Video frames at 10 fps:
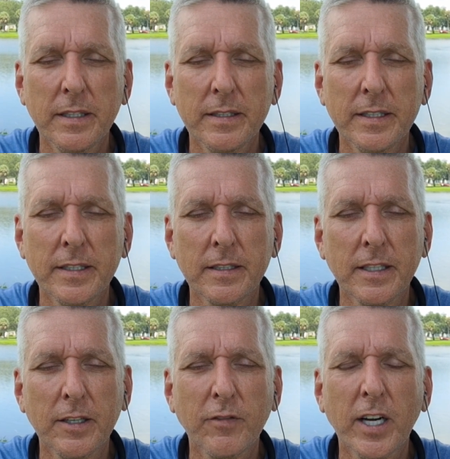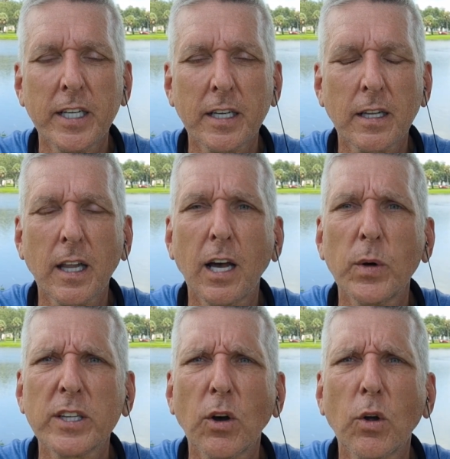in inviting and
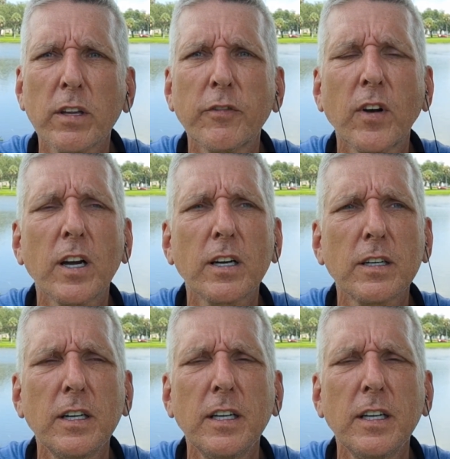allowing the holy fire